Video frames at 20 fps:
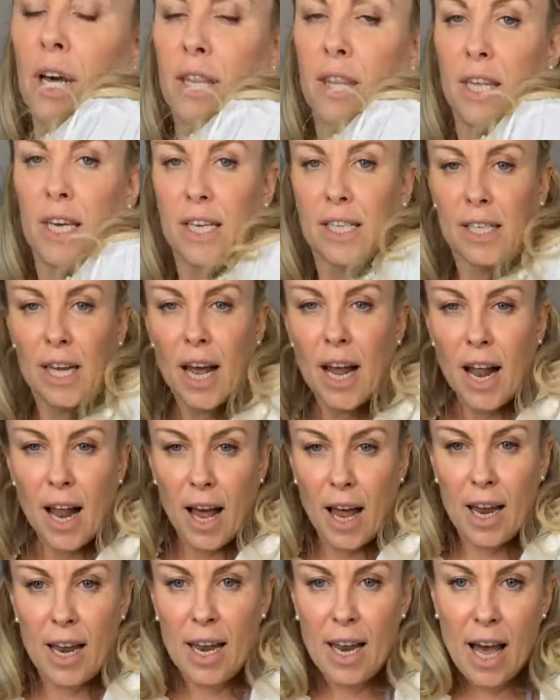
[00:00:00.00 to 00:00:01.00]
like this.
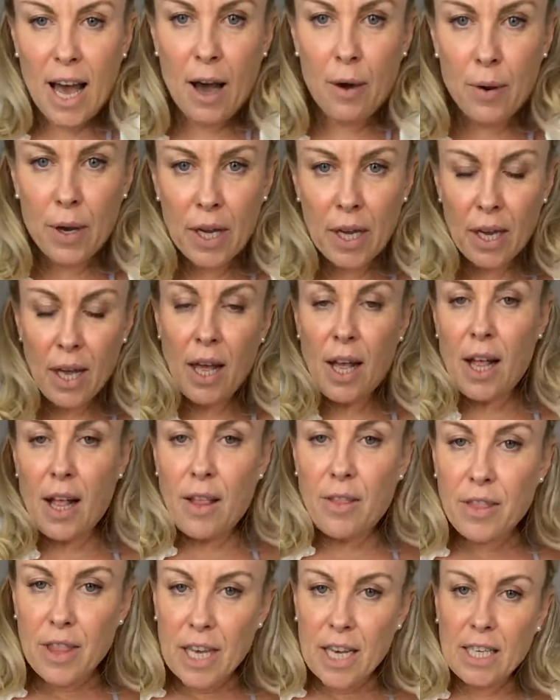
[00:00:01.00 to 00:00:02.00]
Allowing
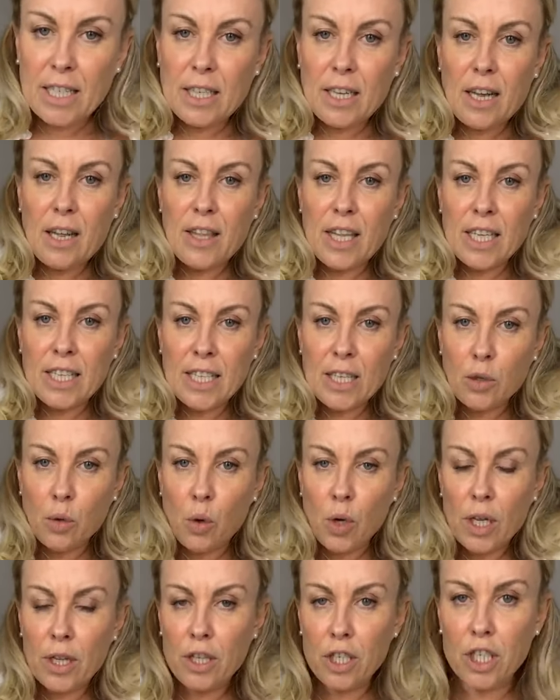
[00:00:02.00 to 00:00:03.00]
these, this is
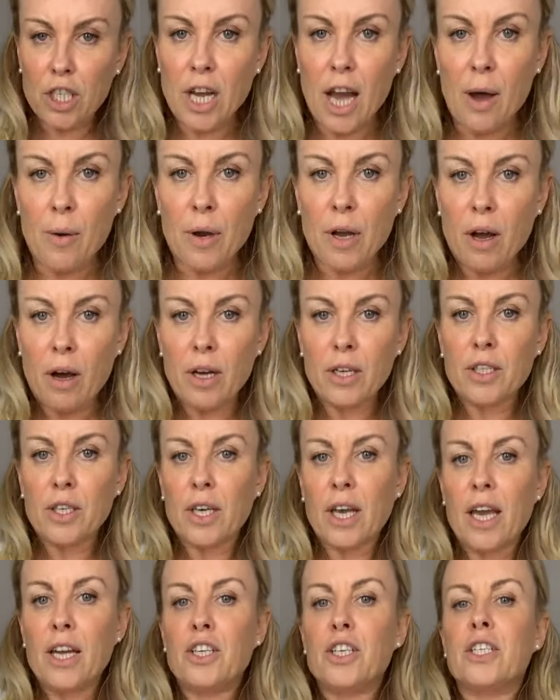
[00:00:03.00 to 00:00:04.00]
all in the shower, guys,
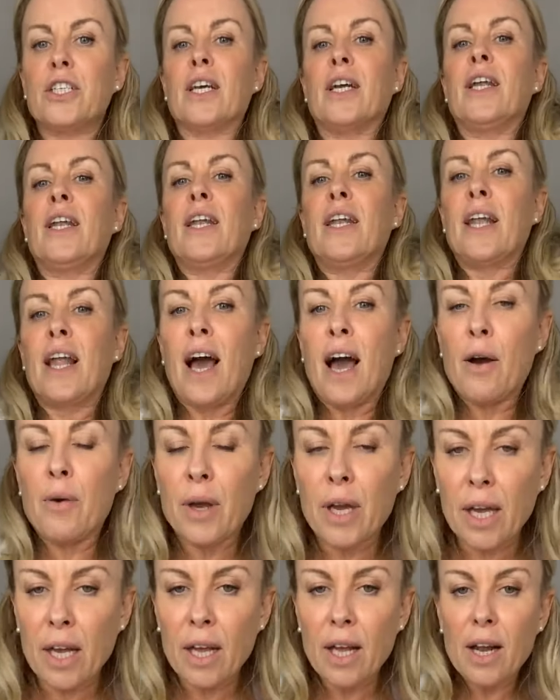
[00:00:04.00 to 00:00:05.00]
okay? Just
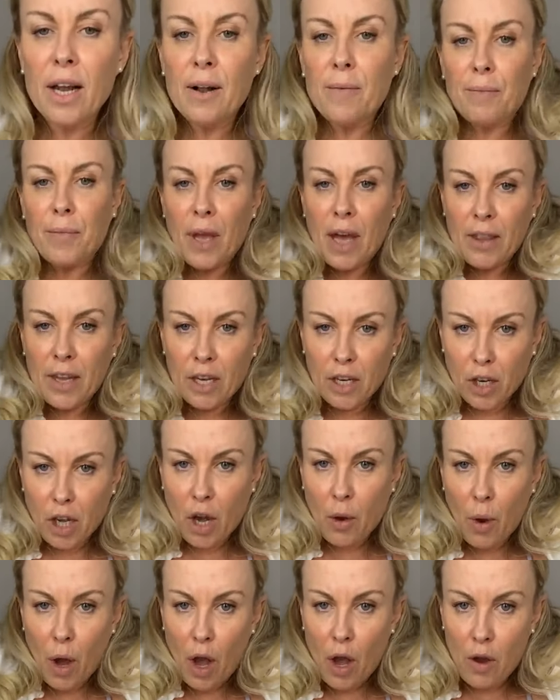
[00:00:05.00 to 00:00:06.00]
allowing, and then
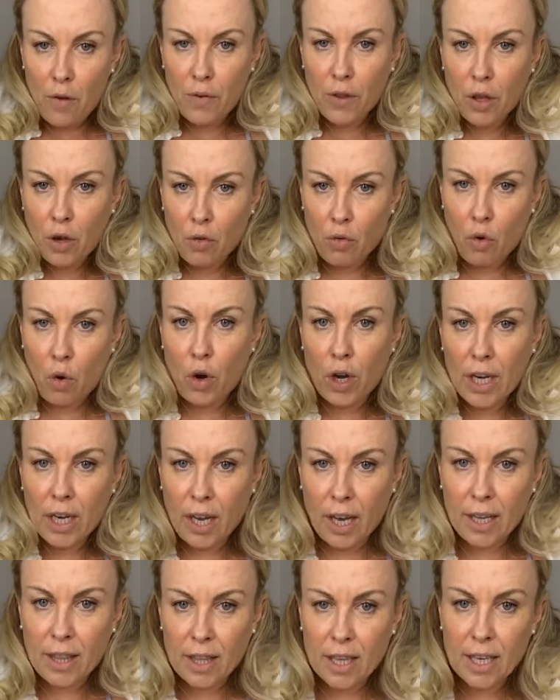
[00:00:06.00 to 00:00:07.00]
go over the
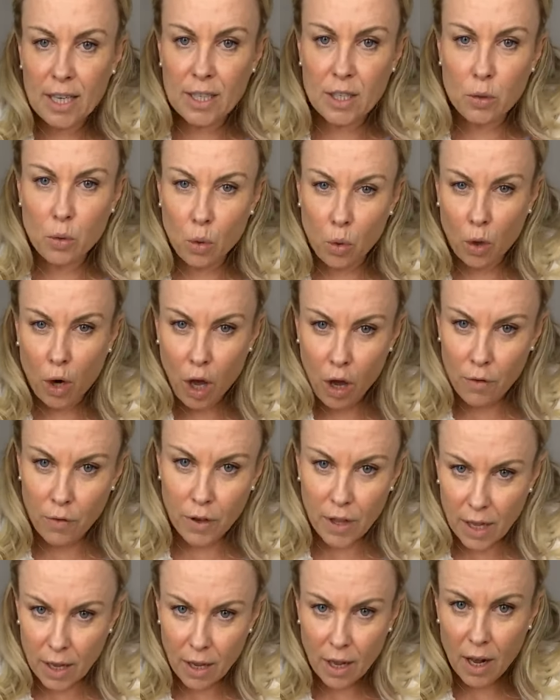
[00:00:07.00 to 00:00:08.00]
groin like this, all
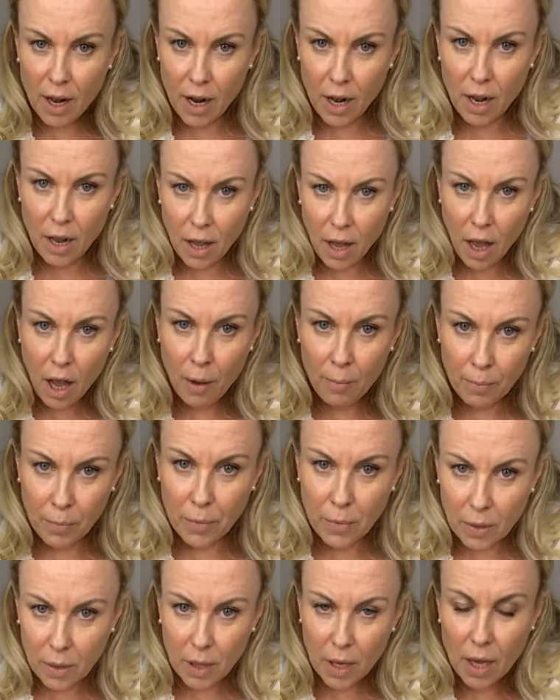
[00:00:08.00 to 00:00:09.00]
over
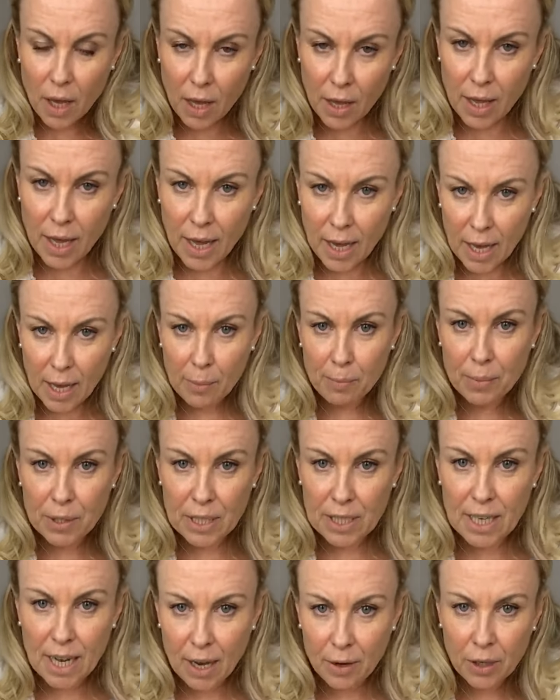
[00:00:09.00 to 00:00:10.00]
the
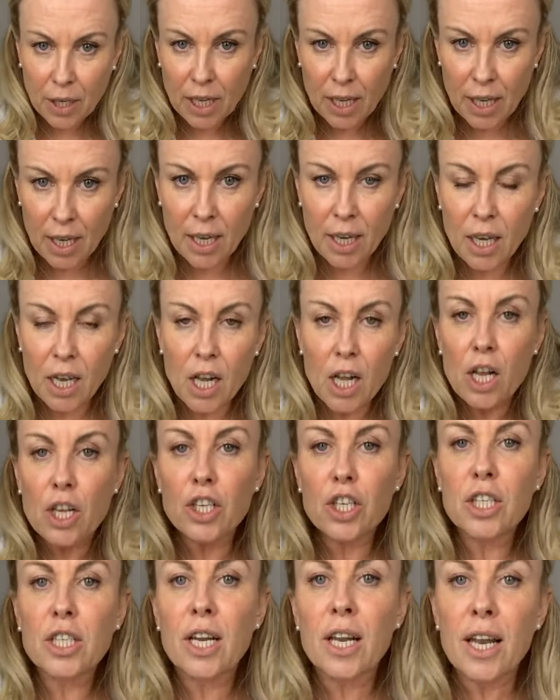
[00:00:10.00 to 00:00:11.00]
hips down here,
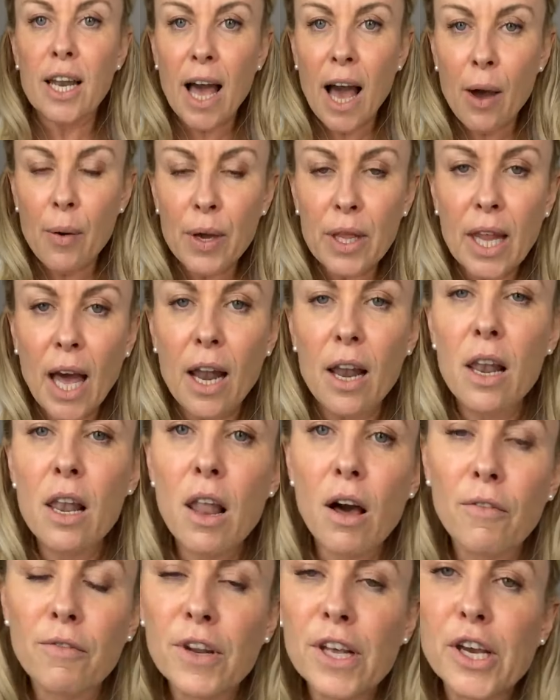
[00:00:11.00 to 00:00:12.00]
just allowing that
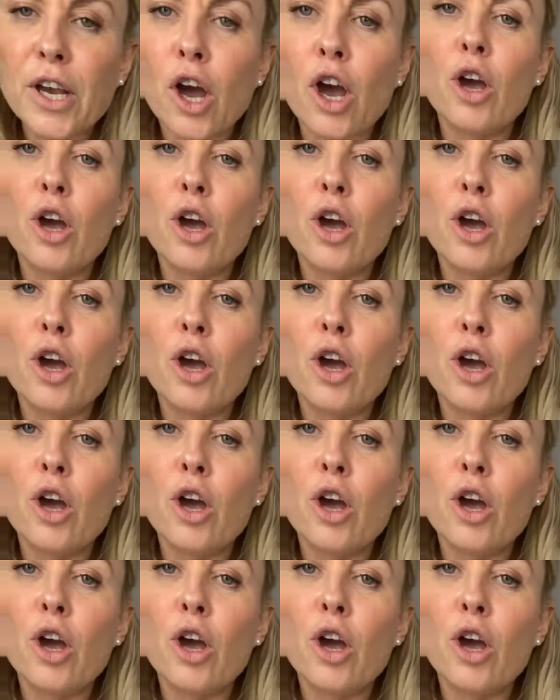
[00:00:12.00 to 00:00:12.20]
lovely